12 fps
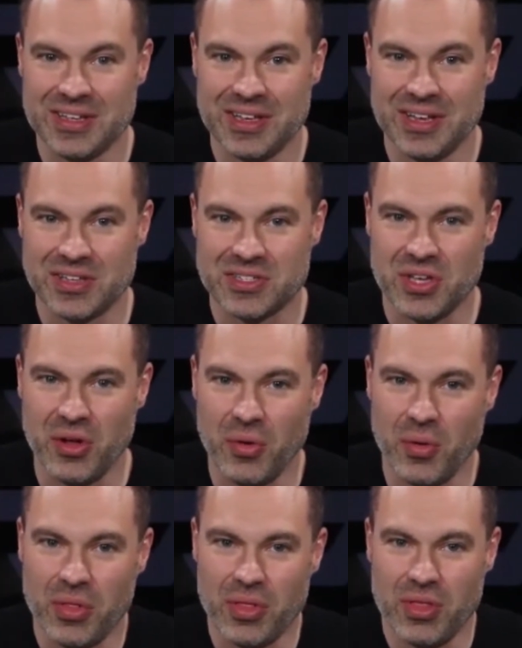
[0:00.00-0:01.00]

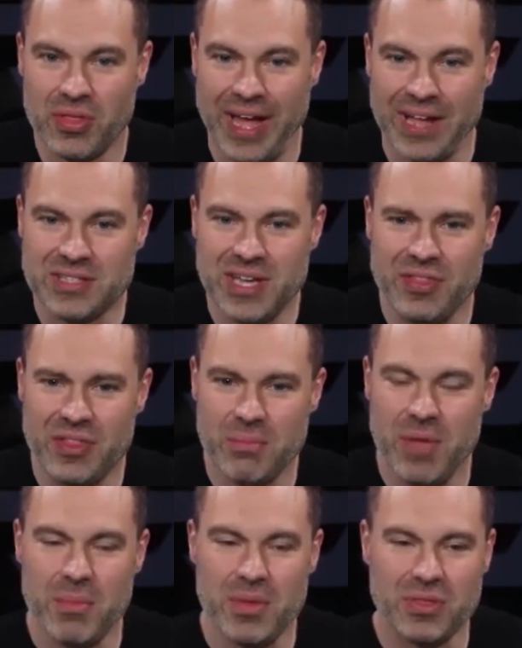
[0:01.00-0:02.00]
So that 10th
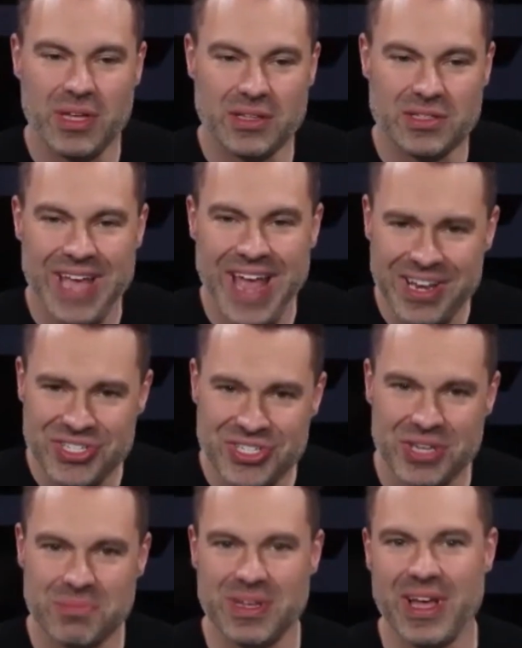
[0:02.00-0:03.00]
Amendment, the
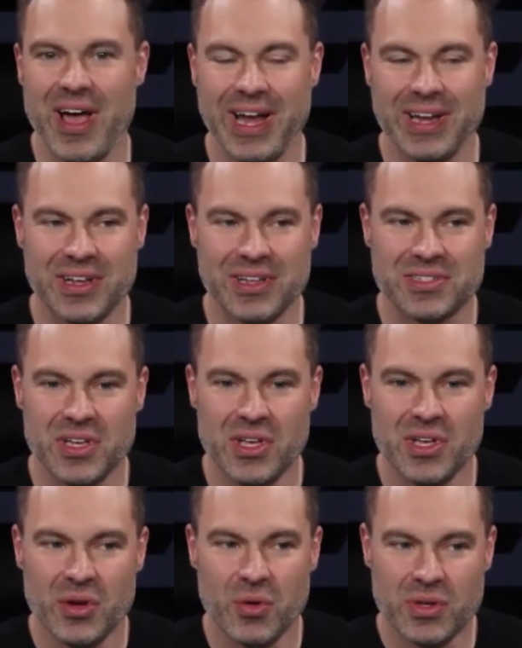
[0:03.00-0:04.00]
intention behind it
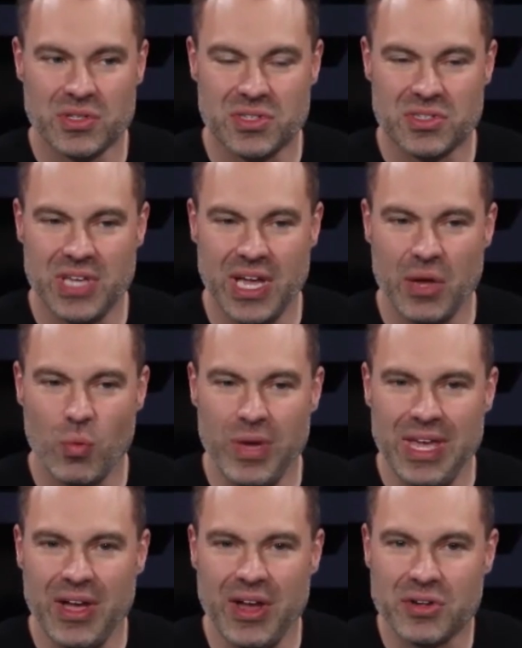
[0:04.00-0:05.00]
was to say,
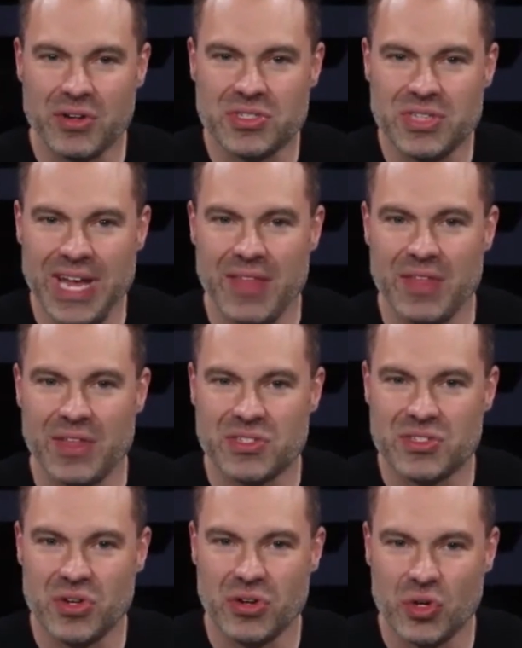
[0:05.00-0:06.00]
we understand that
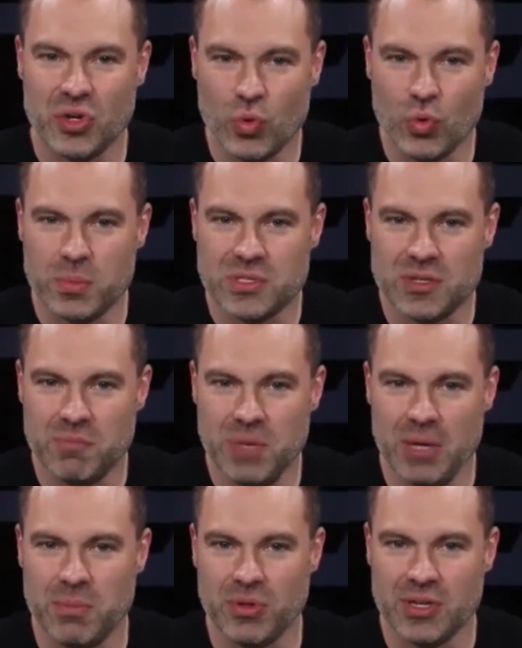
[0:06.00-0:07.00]
certain groups of
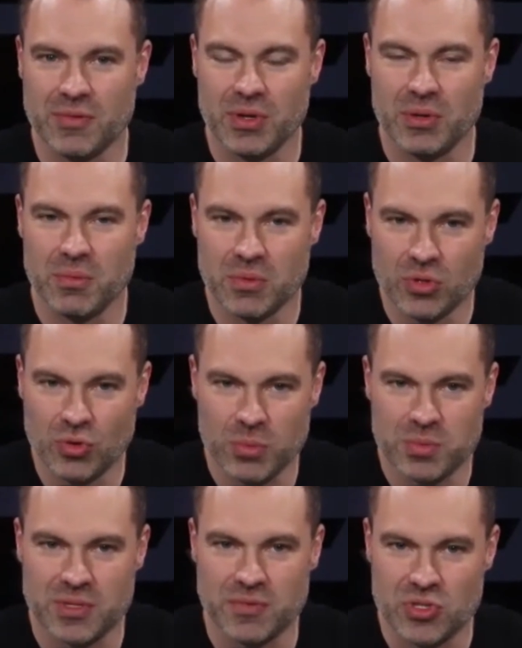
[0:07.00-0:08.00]
people, different
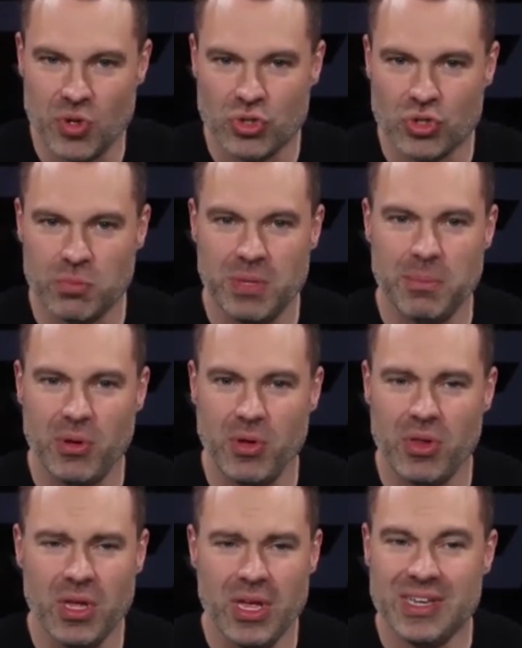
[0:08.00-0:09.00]
groups of social
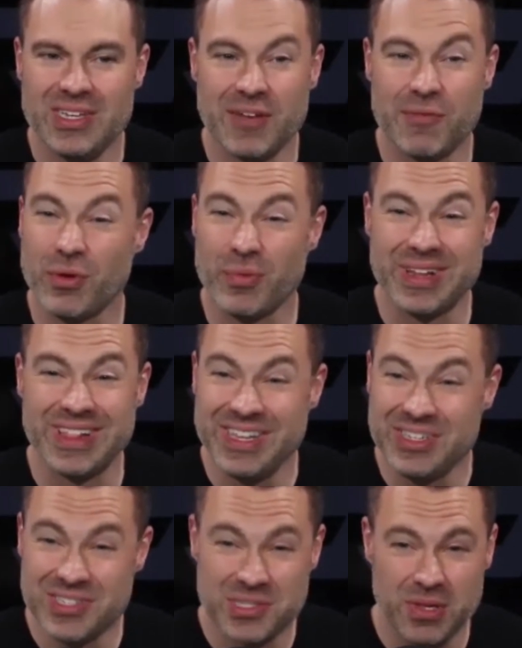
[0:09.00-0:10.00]
people, different
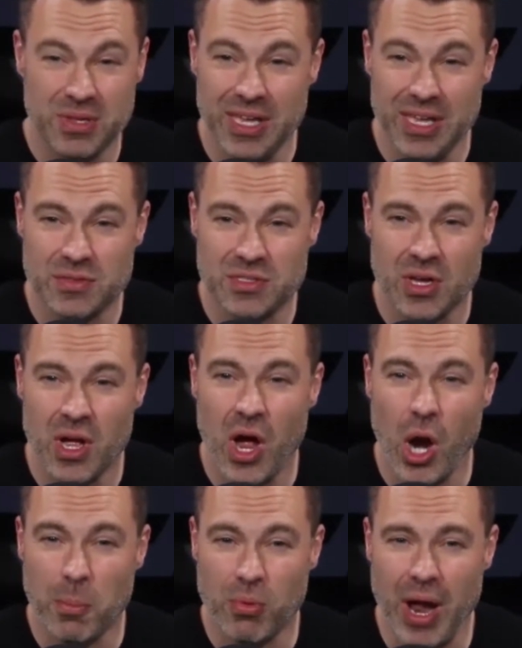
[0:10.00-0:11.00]
religious beliefs
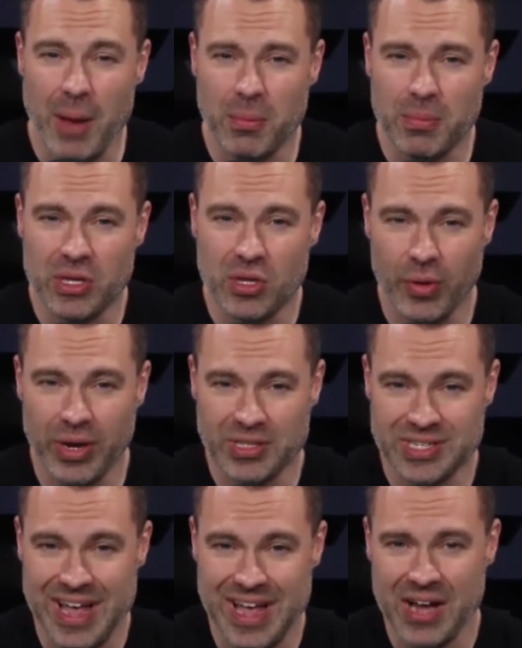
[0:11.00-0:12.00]
are probably going
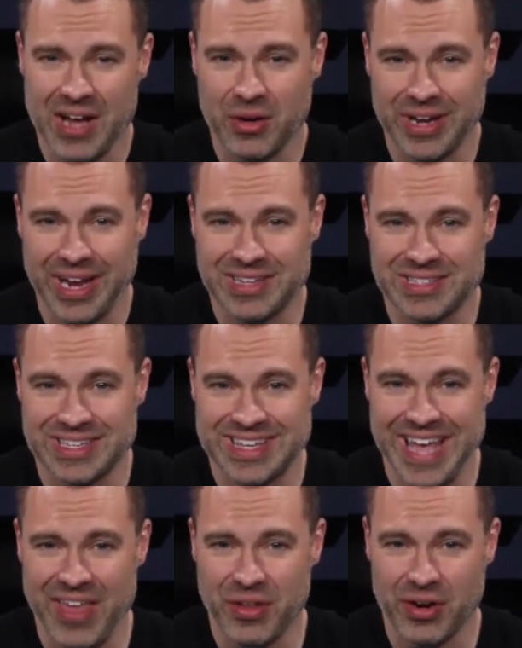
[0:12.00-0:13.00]
to congregate
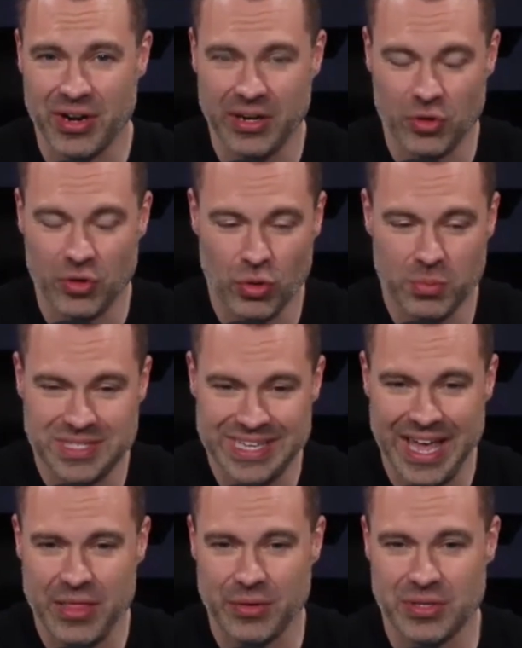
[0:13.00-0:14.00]
together and group
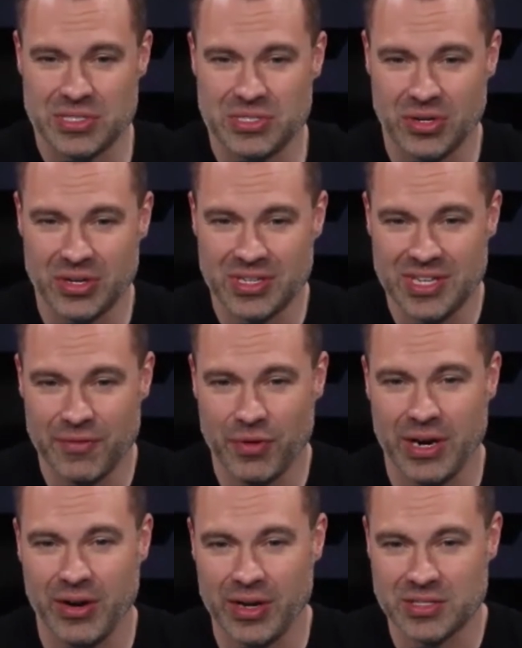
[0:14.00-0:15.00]
together in certain
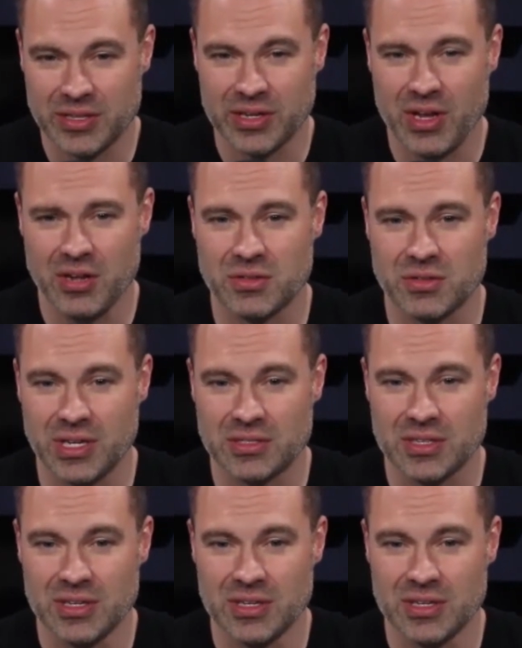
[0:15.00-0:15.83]
different areas of the countries.